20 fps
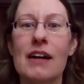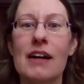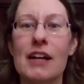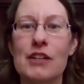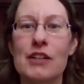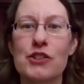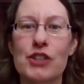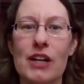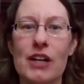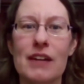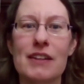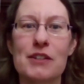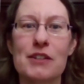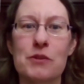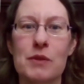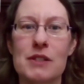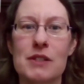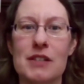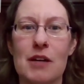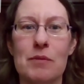and share this
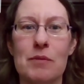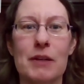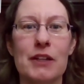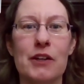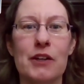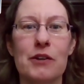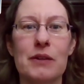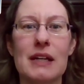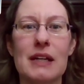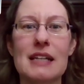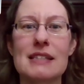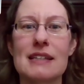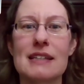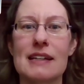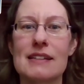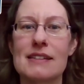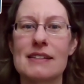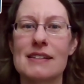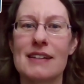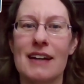with someone who needs
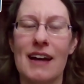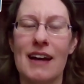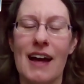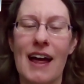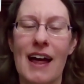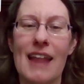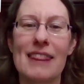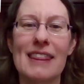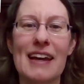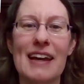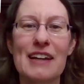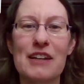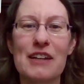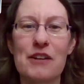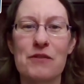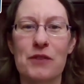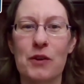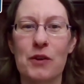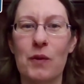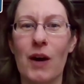it. Thank you
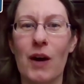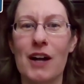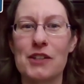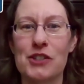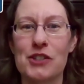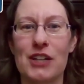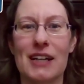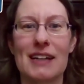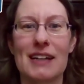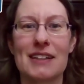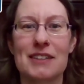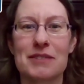for watching.